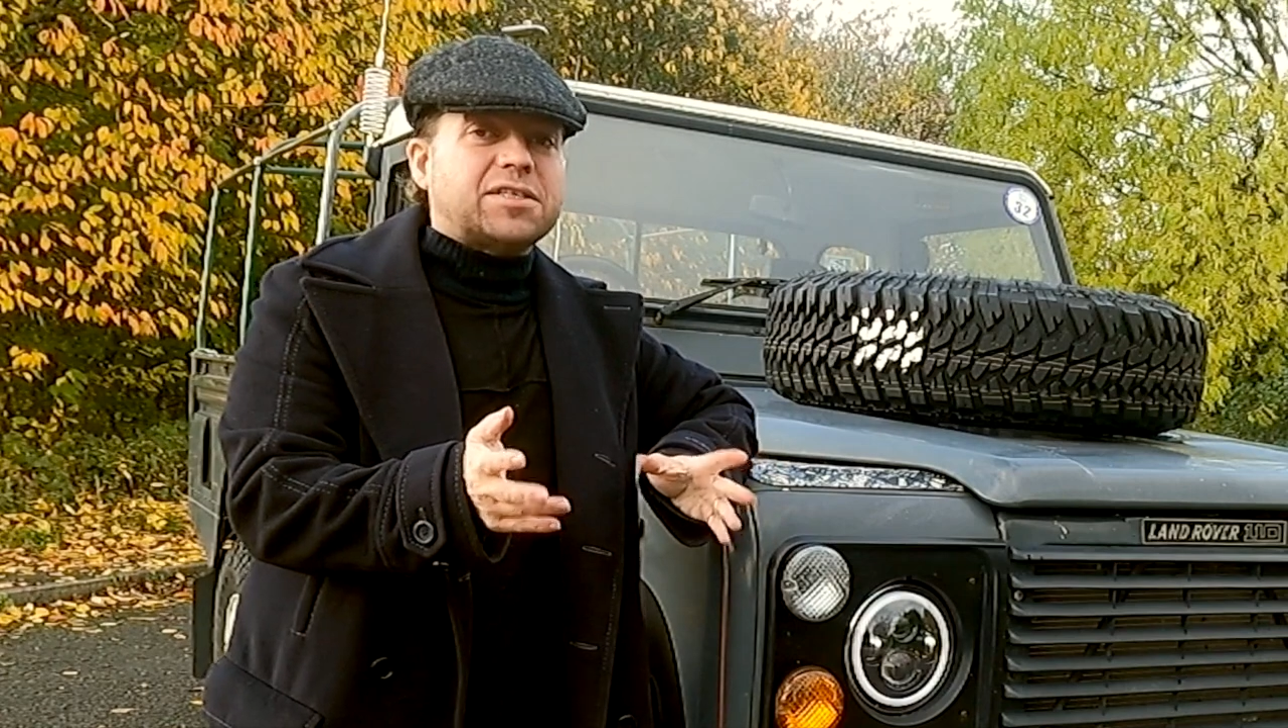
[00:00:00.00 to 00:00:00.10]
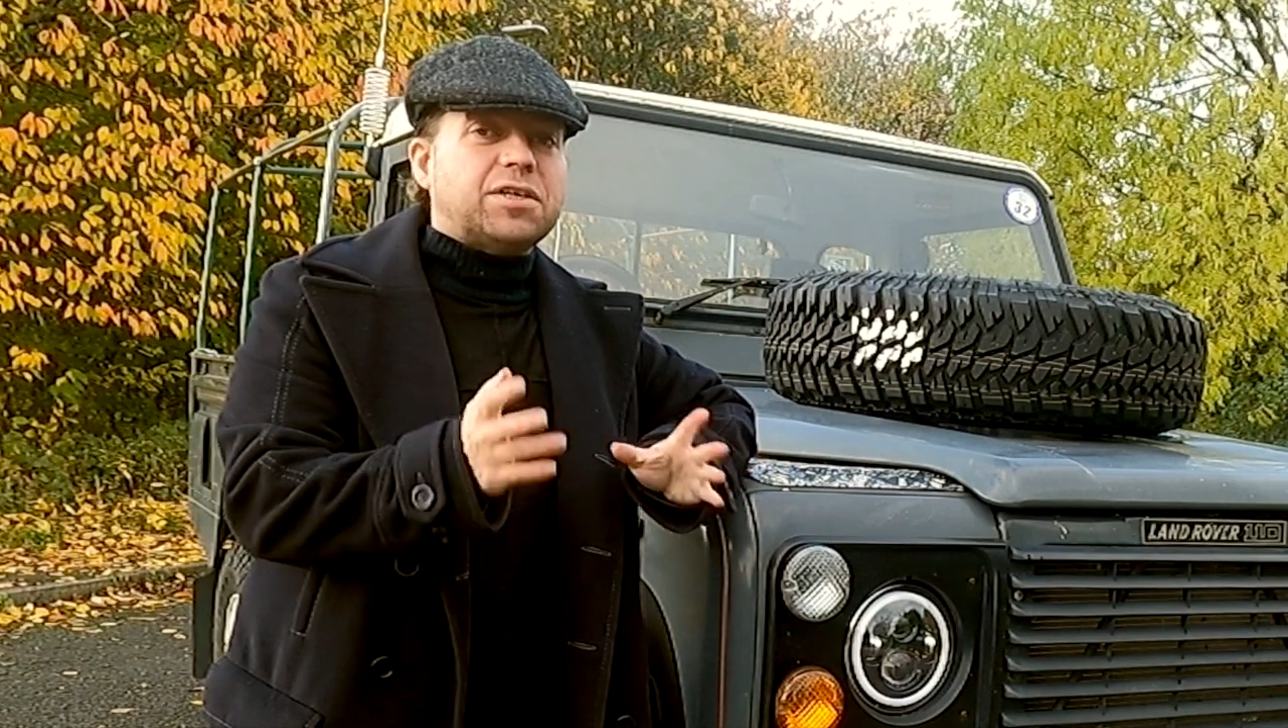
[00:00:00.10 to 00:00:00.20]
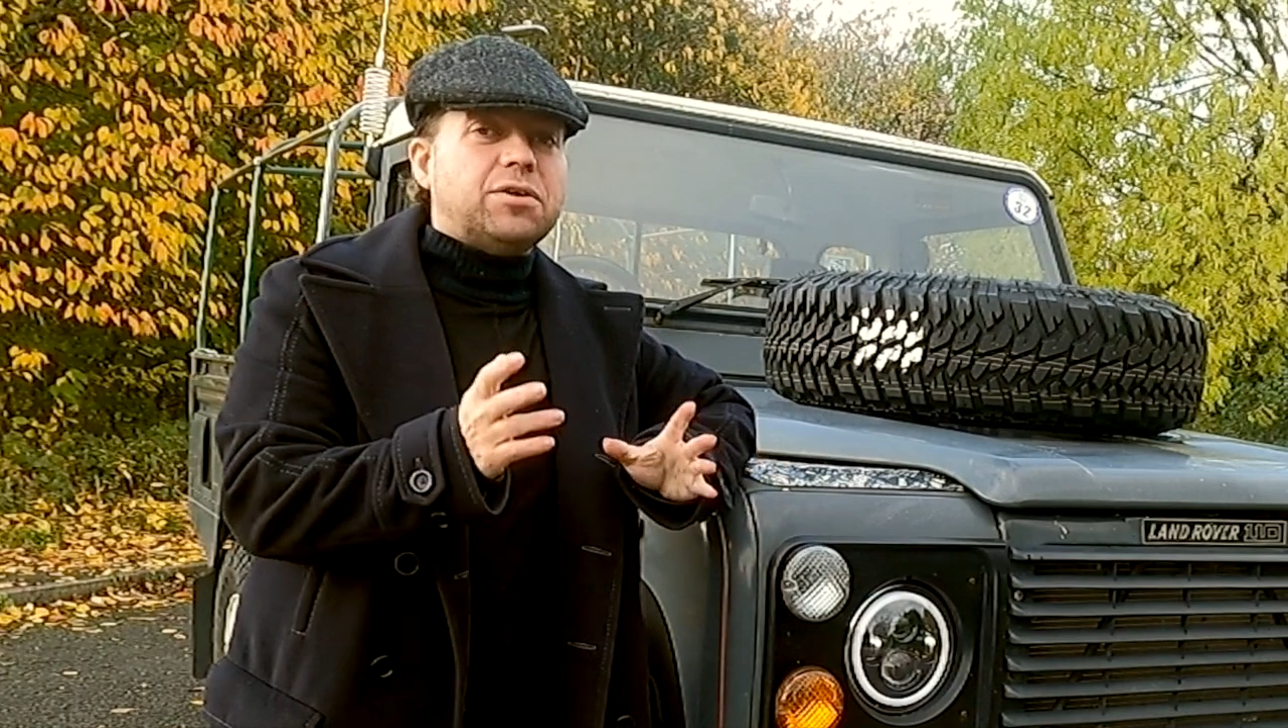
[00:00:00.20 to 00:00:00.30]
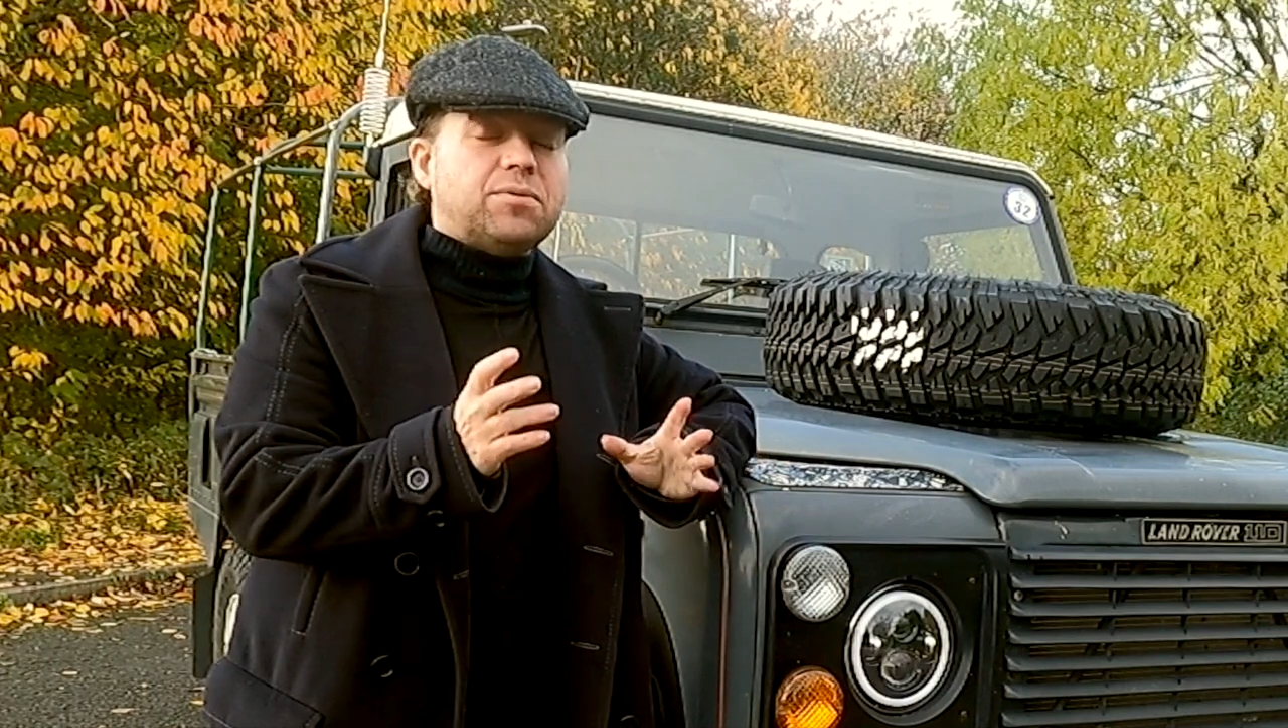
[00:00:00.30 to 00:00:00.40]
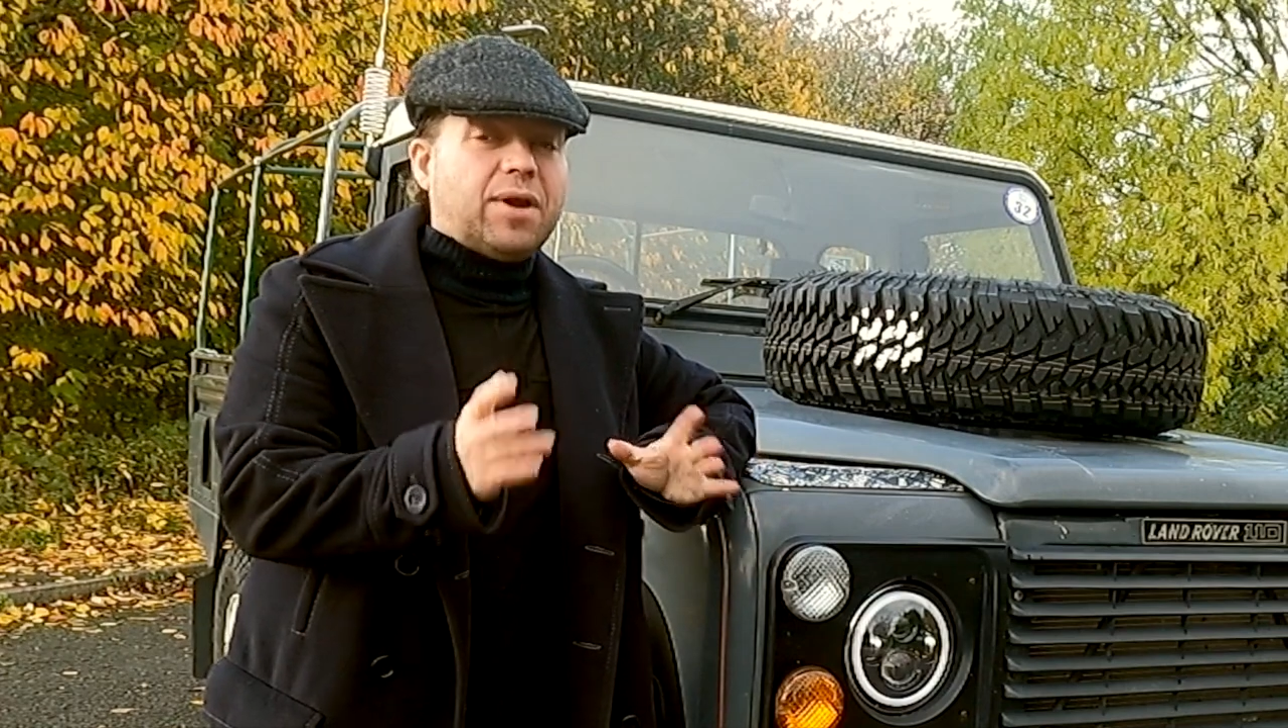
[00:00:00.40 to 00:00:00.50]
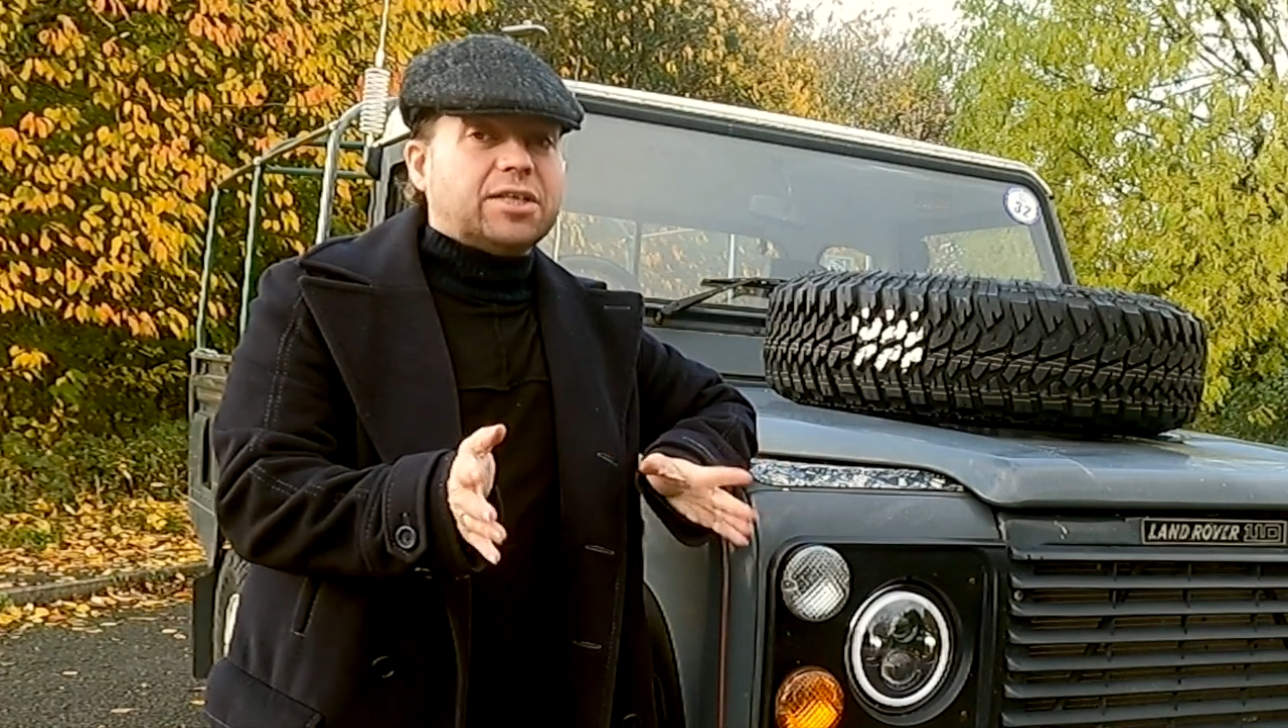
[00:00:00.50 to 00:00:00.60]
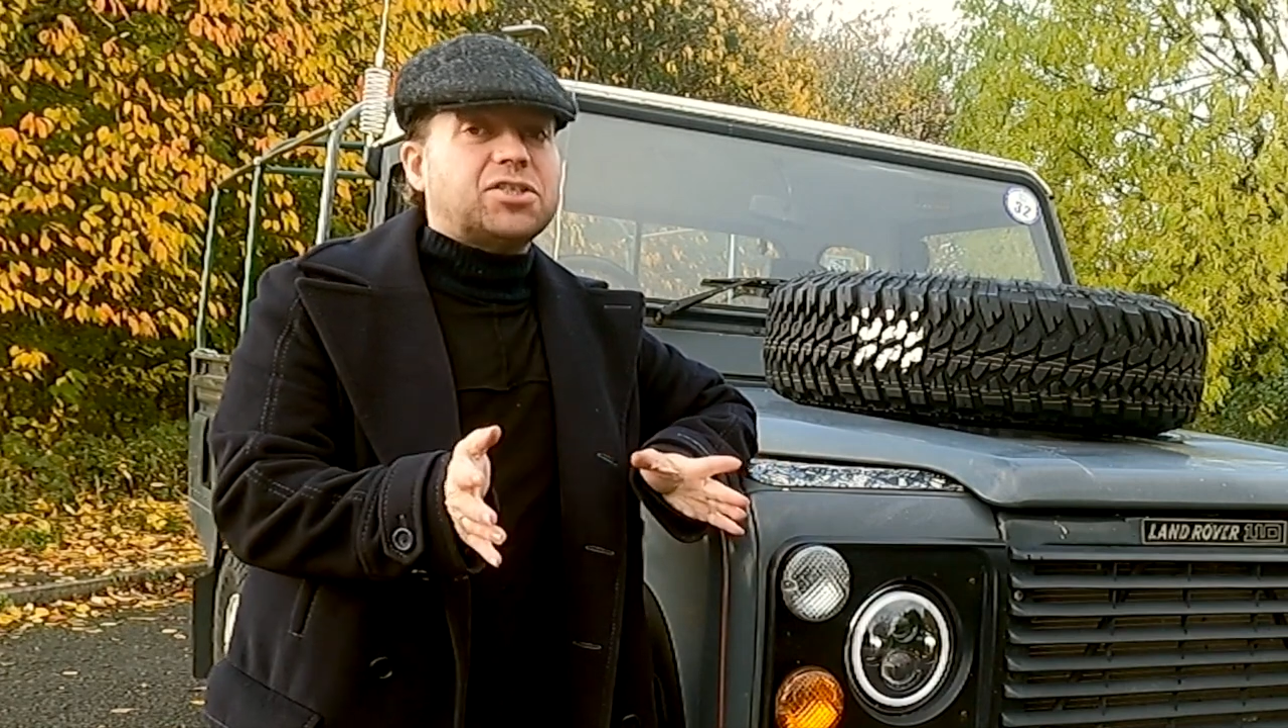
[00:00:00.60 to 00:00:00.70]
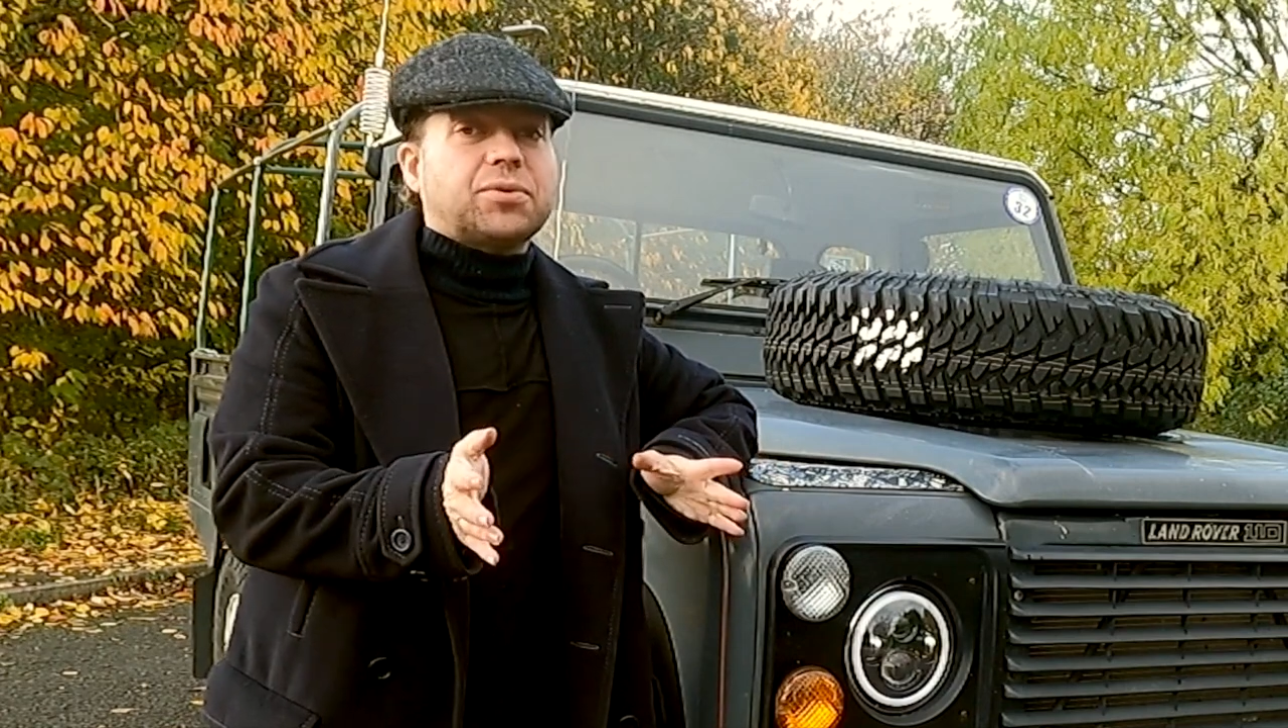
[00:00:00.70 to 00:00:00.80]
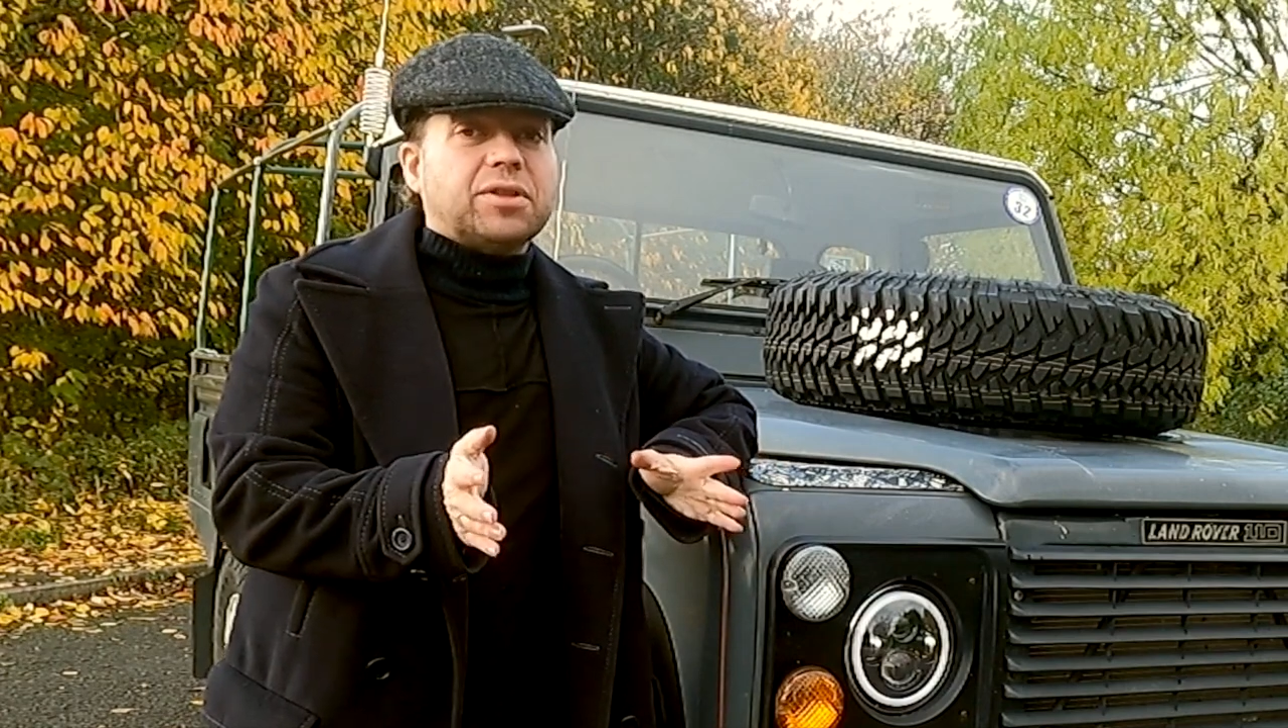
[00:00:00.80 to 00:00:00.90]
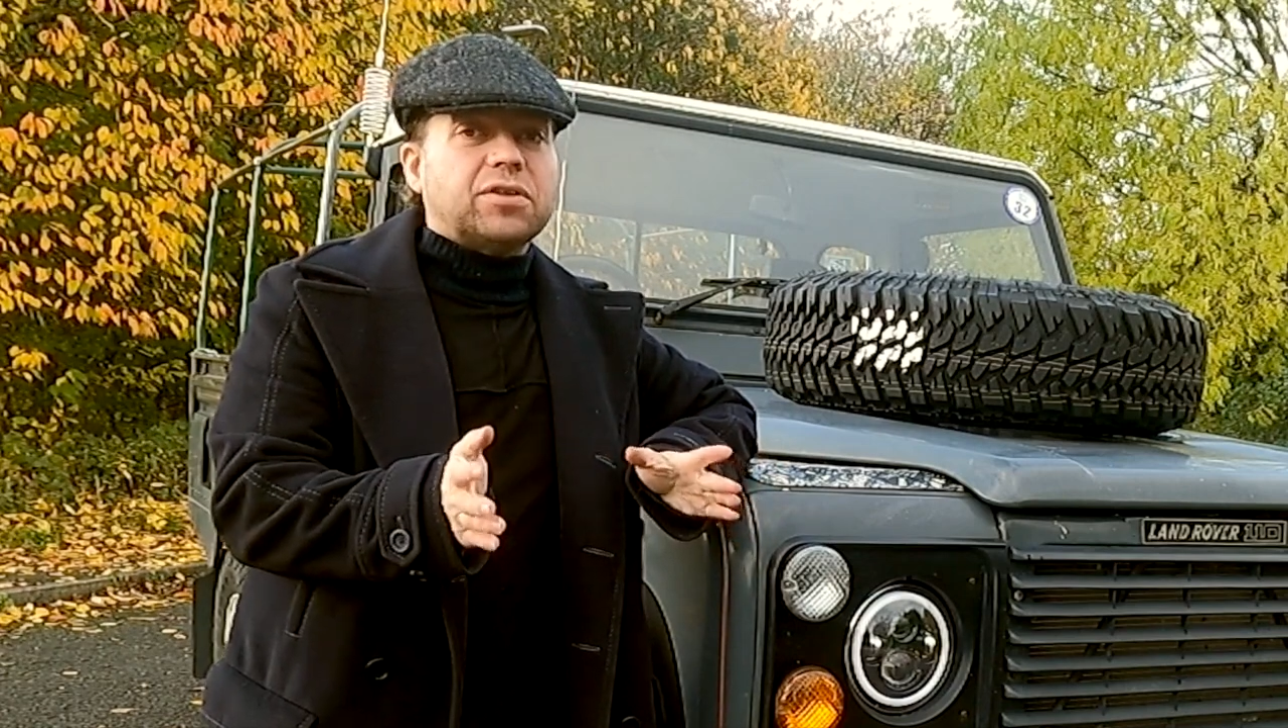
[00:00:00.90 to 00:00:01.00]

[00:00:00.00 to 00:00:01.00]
to answering